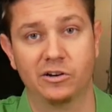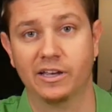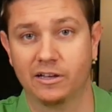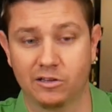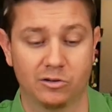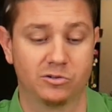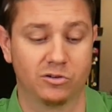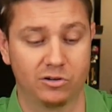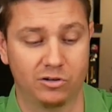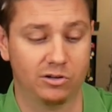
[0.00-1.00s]
you get closer
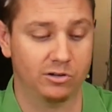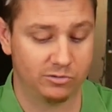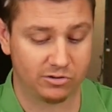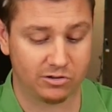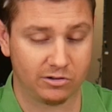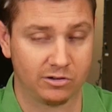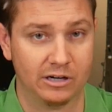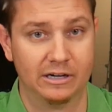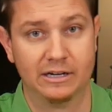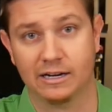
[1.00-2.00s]
and closer
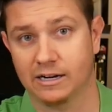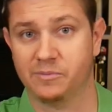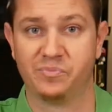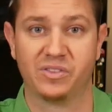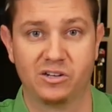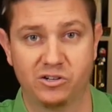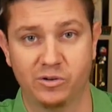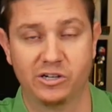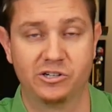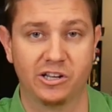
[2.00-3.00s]
to
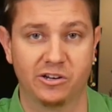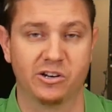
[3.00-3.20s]
each other.